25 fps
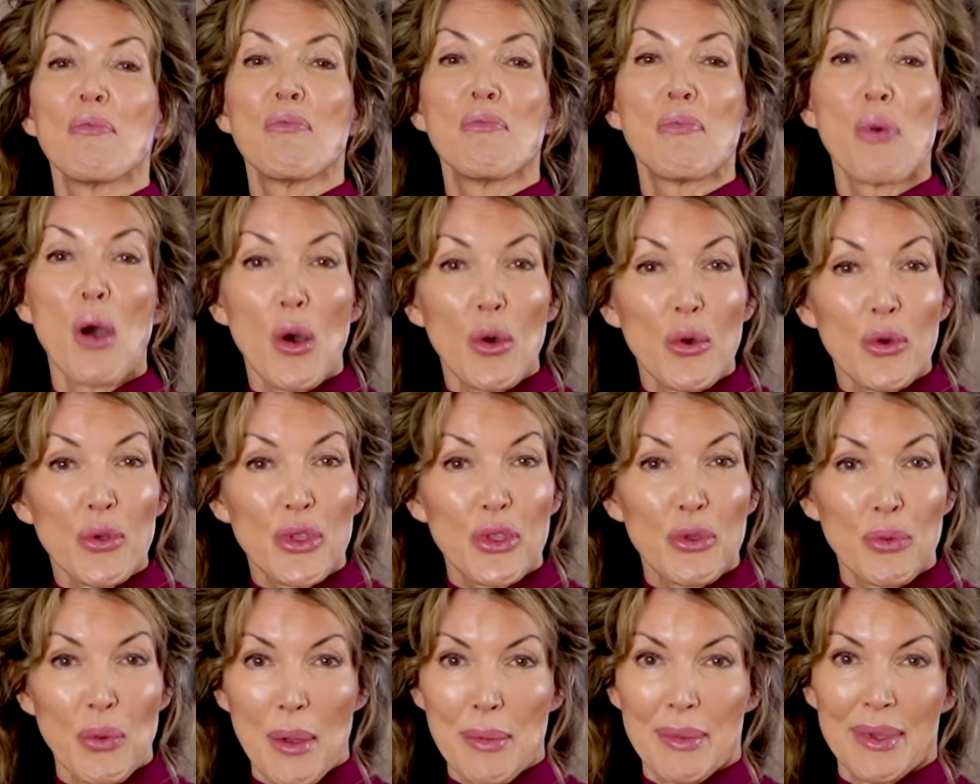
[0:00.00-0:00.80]

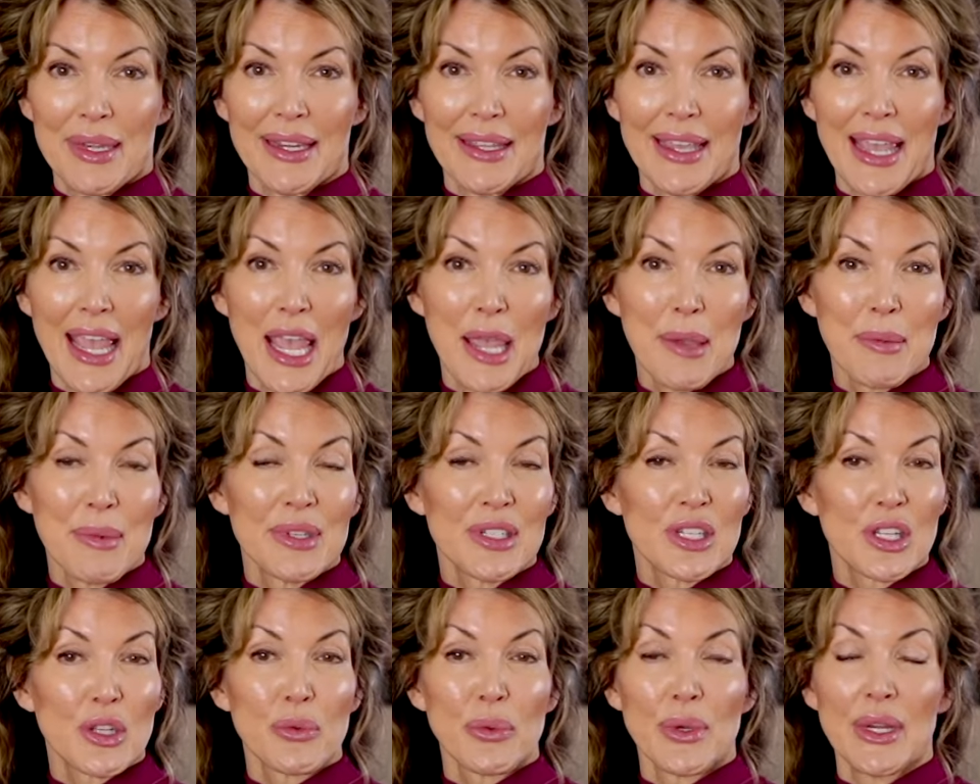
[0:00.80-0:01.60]
Both women came
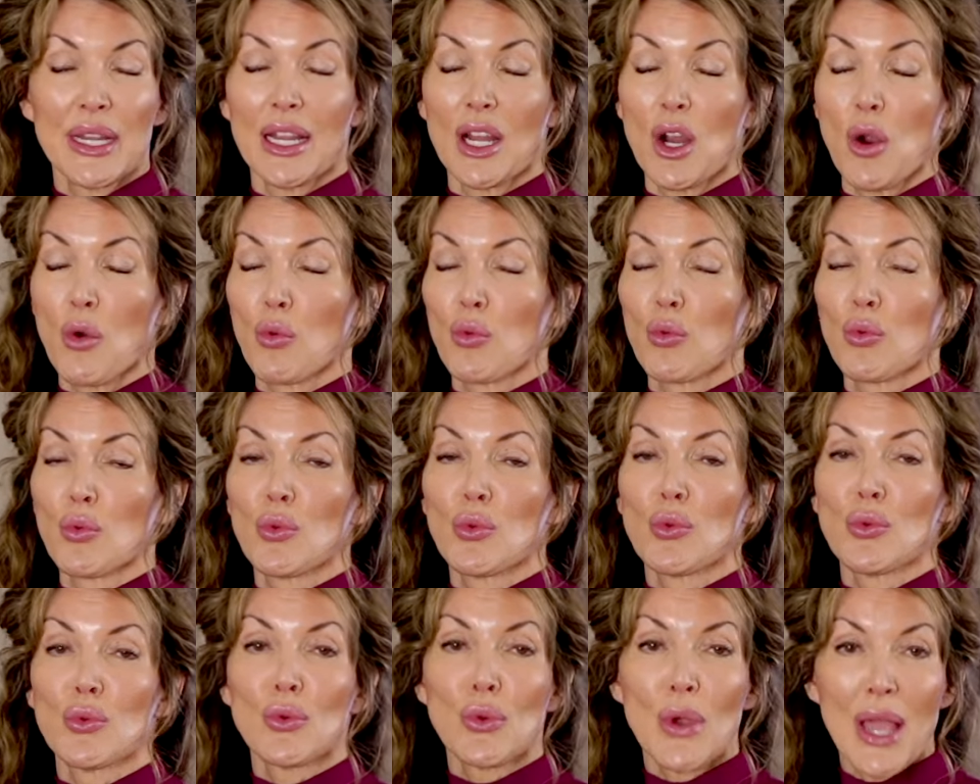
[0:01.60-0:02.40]
into the ring
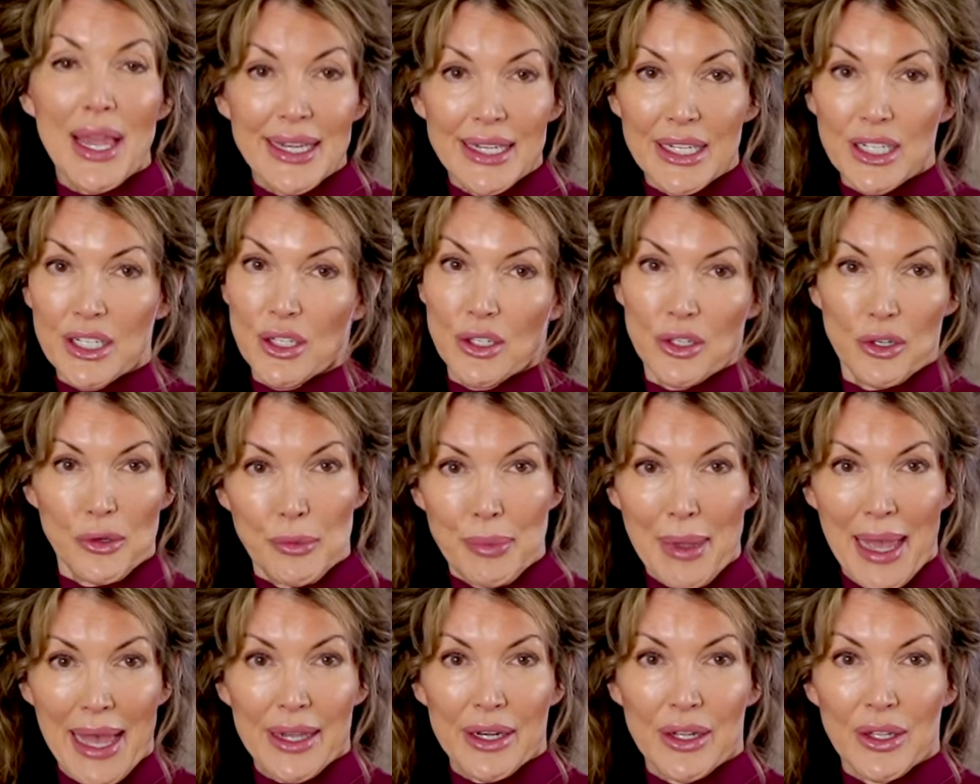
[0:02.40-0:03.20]
ready to do
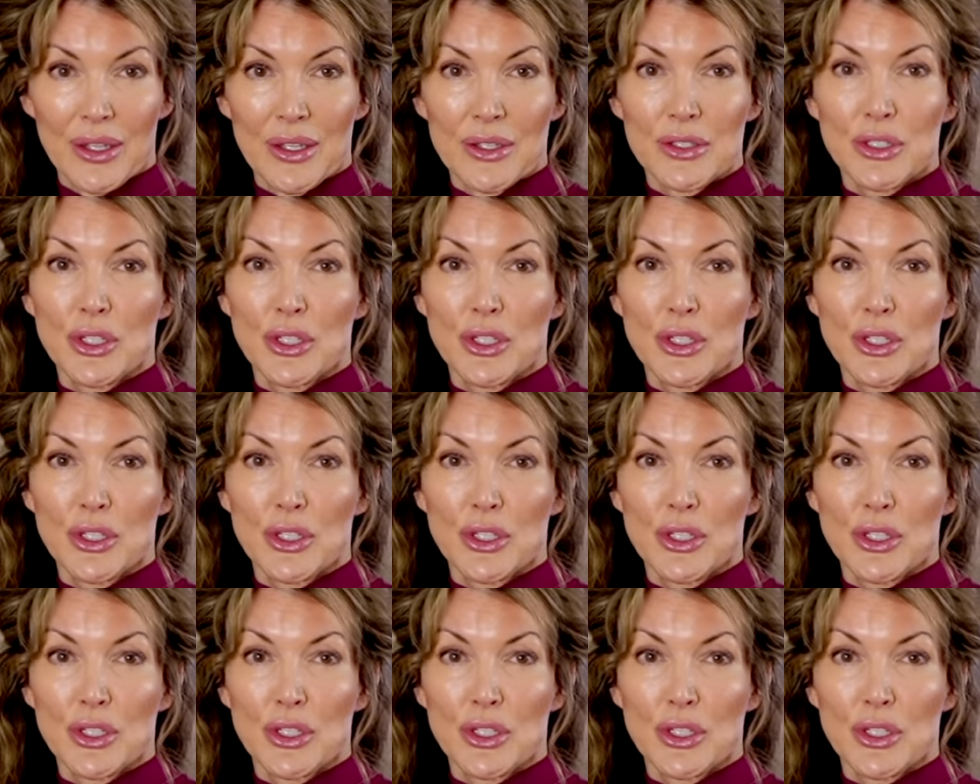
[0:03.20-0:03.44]
battle.